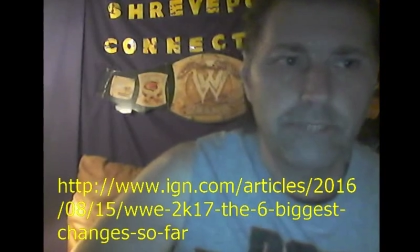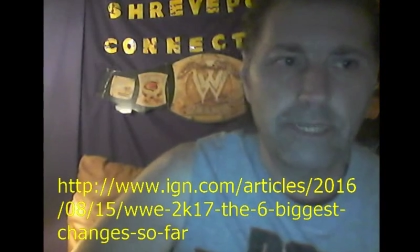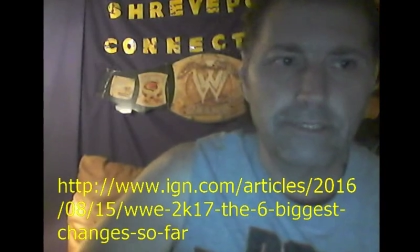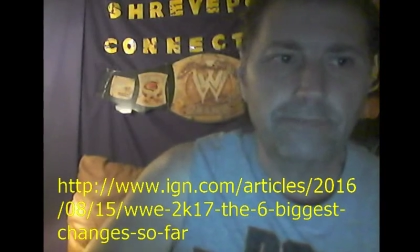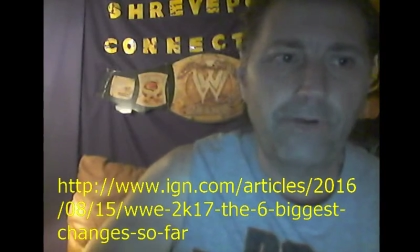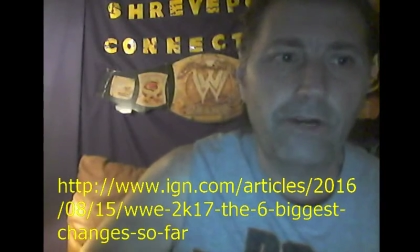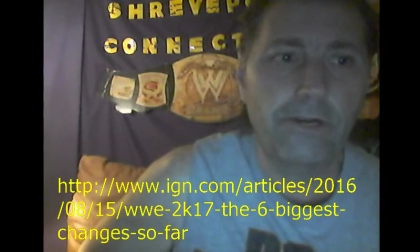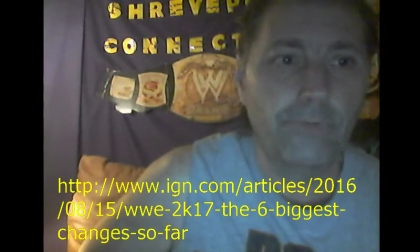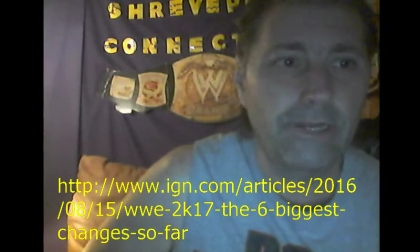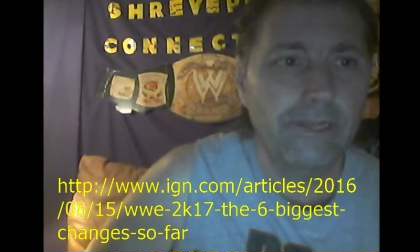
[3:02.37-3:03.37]
Changes of
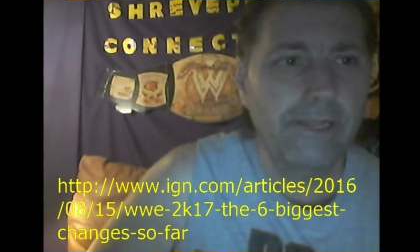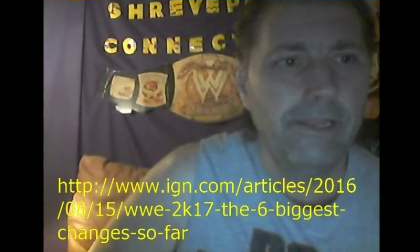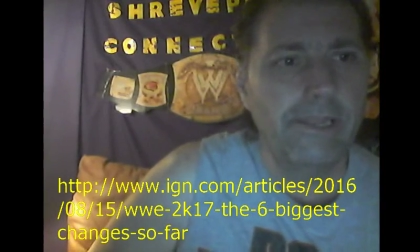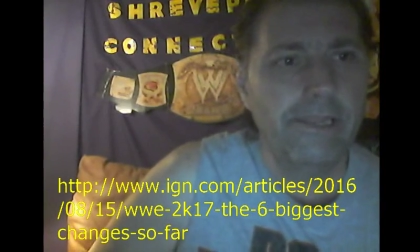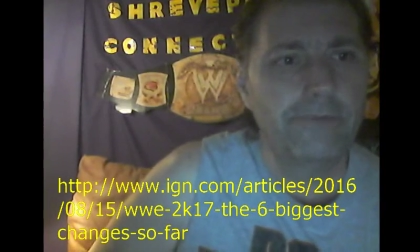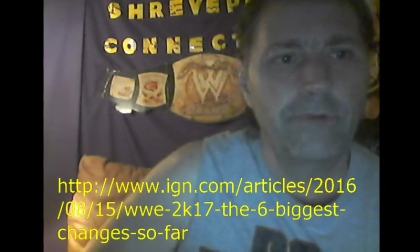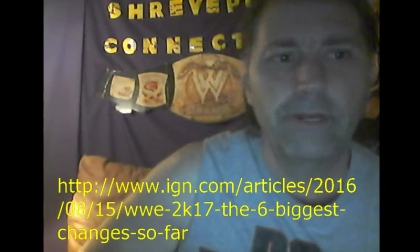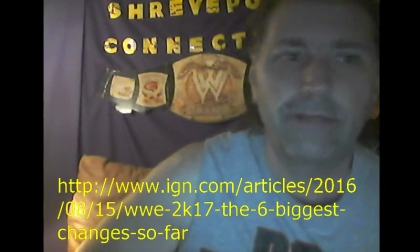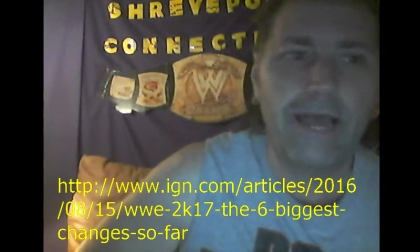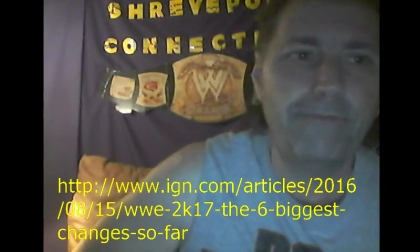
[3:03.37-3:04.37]
far in real, in
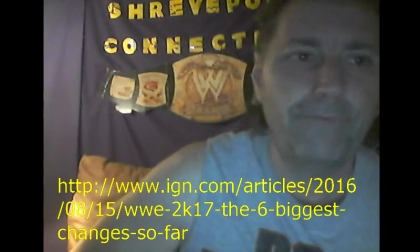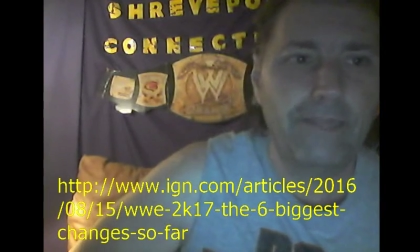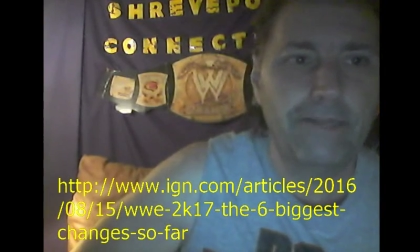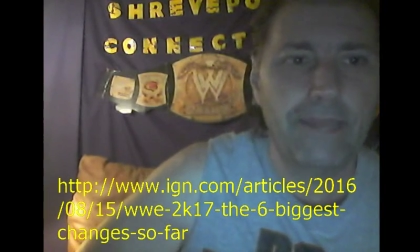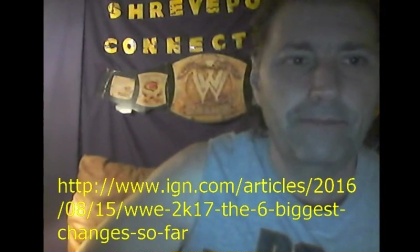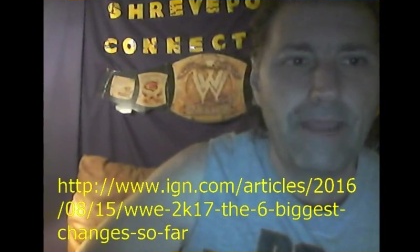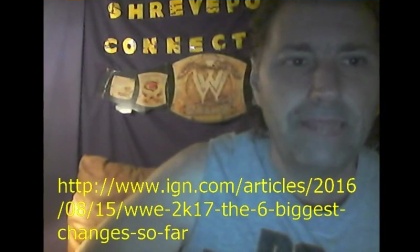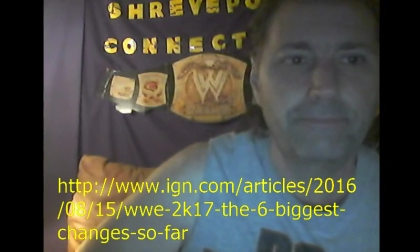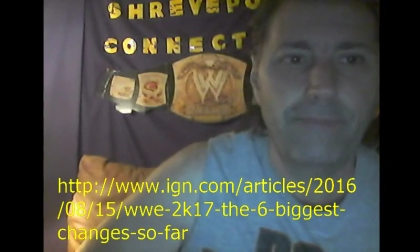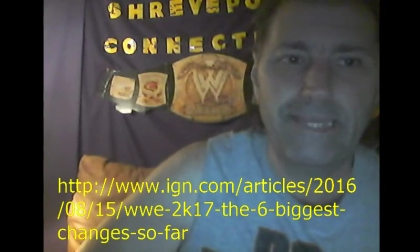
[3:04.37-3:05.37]
real life, a ladder
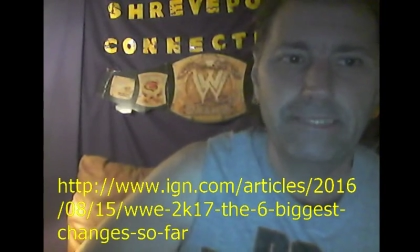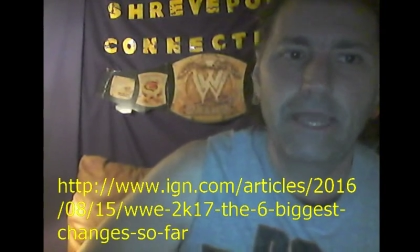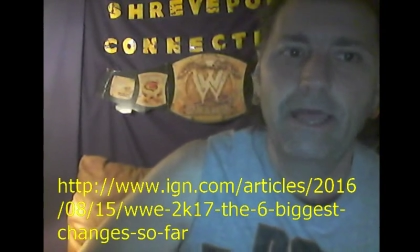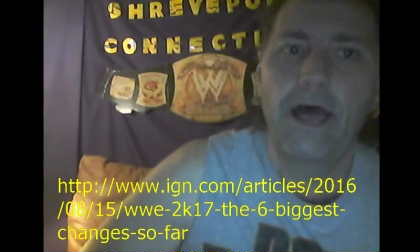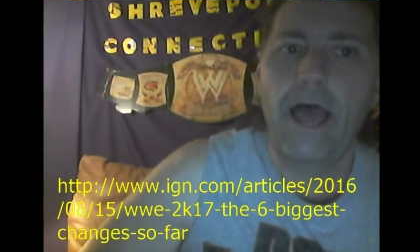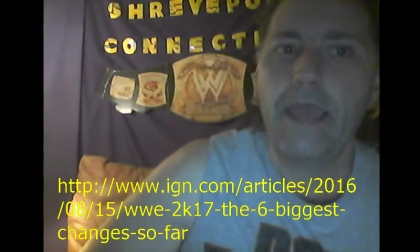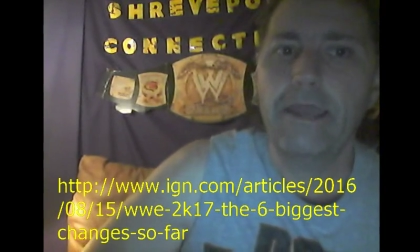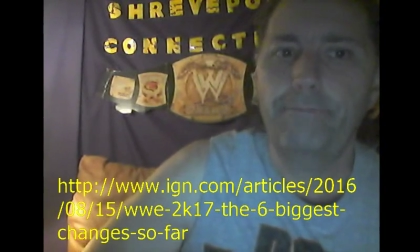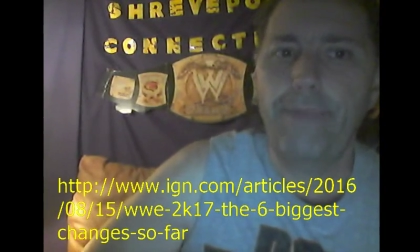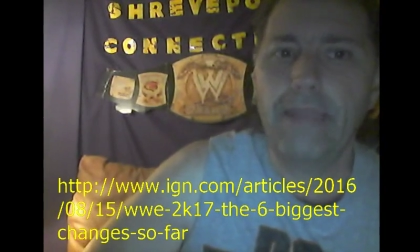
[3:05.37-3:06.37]
match means
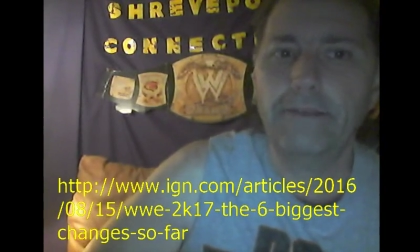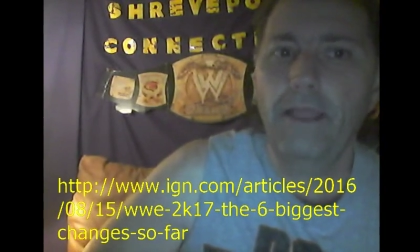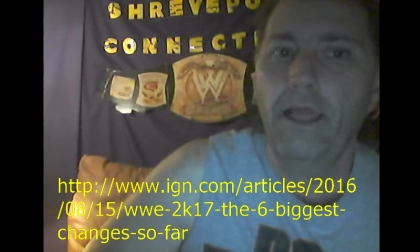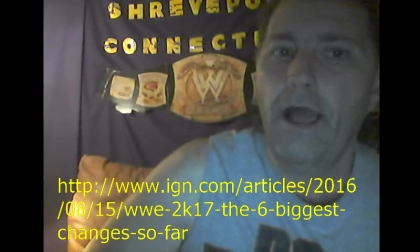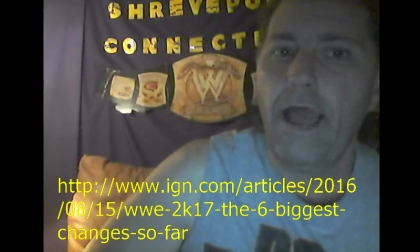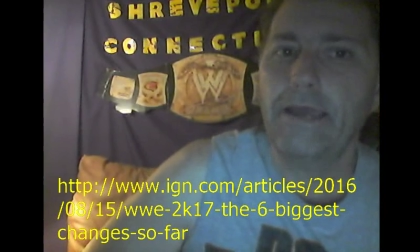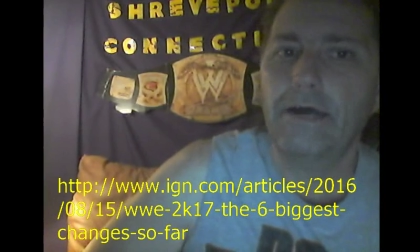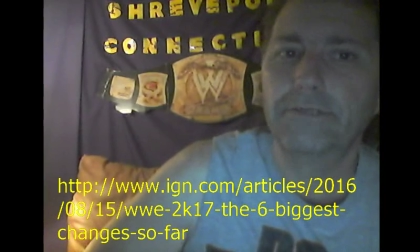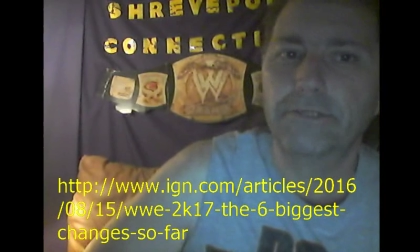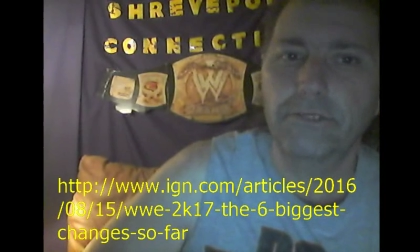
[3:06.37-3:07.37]
high impact, high
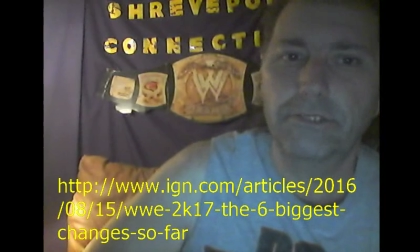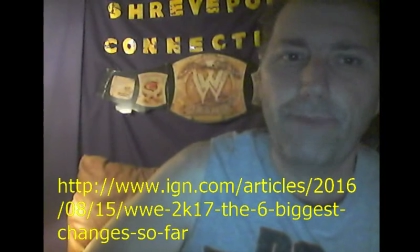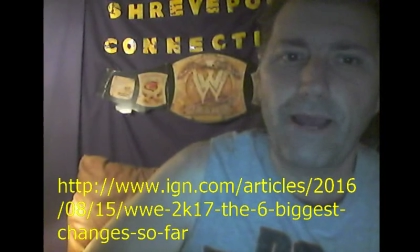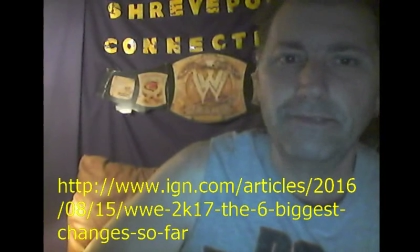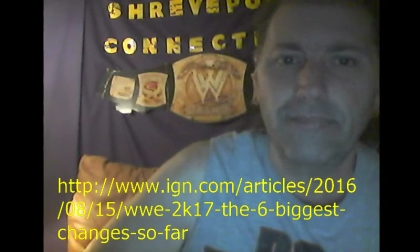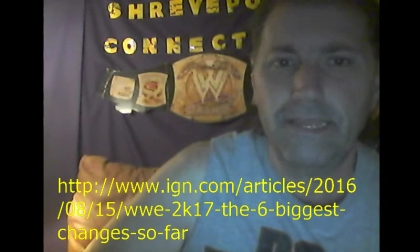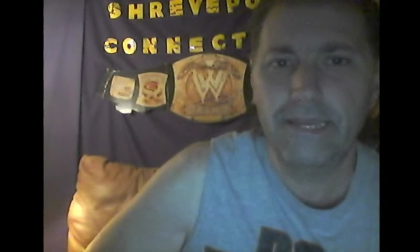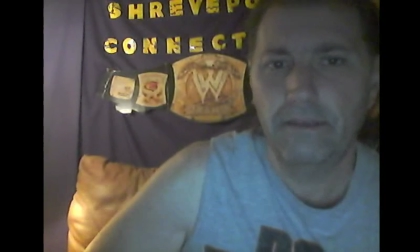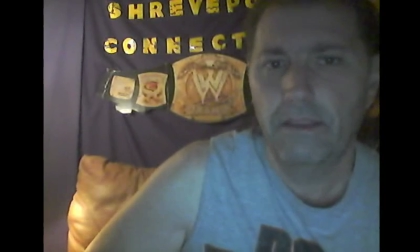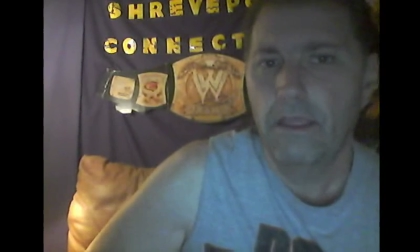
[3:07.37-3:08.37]
altitude spots that
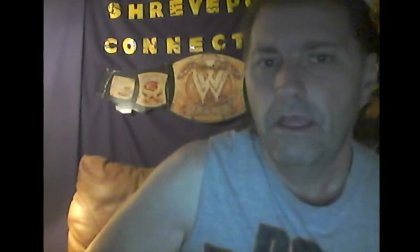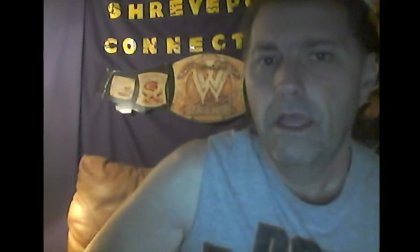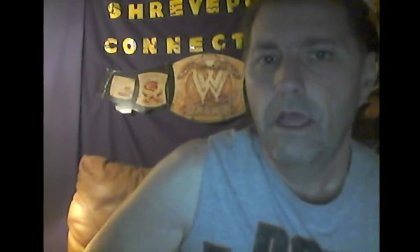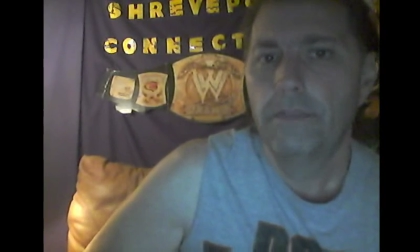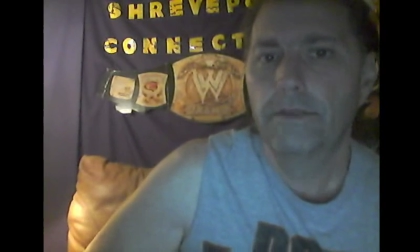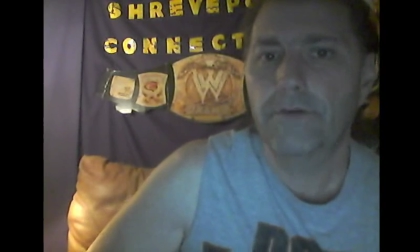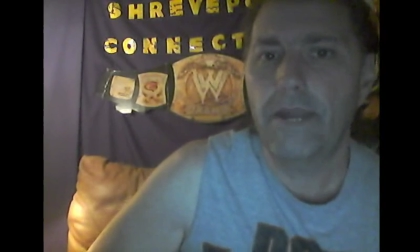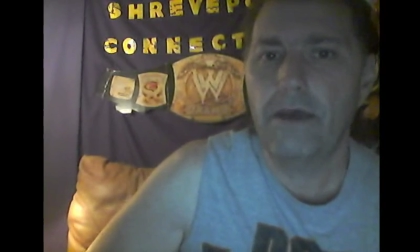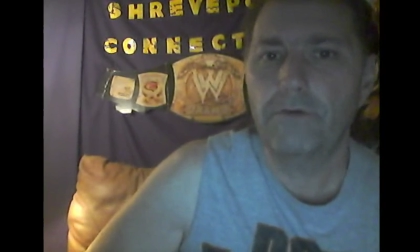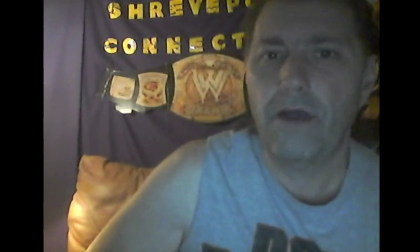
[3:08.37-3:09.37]
get the
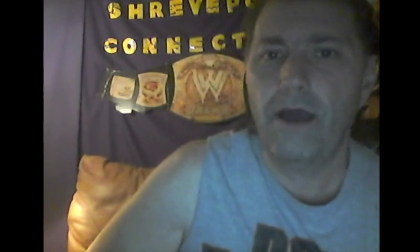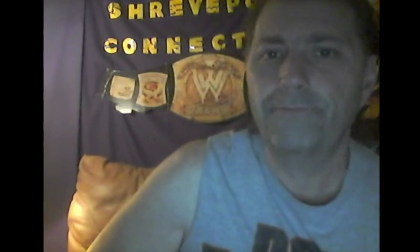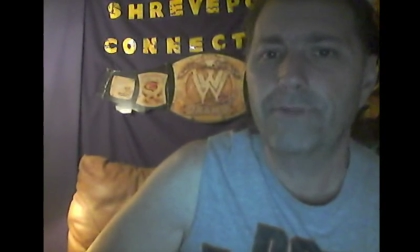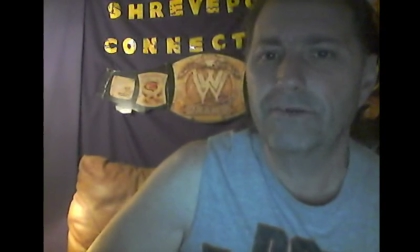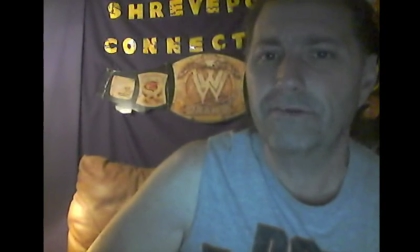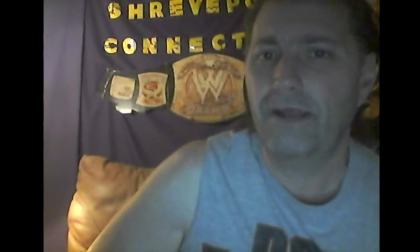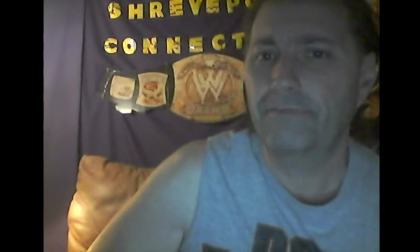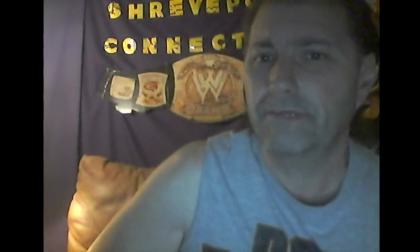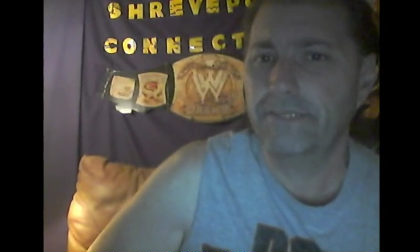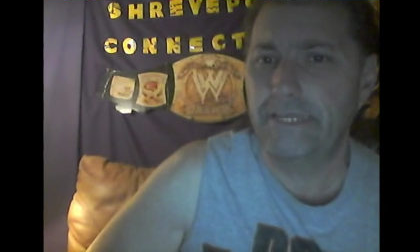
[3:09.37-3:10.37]
crowd off their
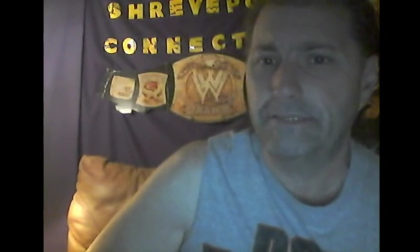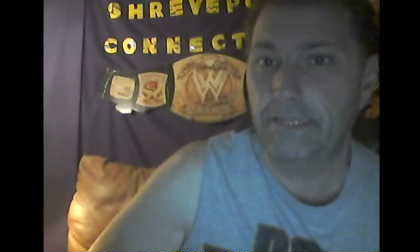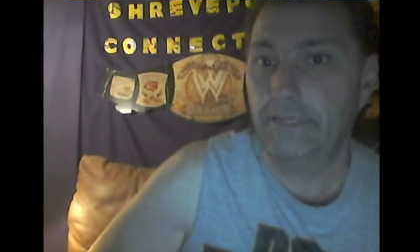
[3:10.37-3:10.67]
off their seats.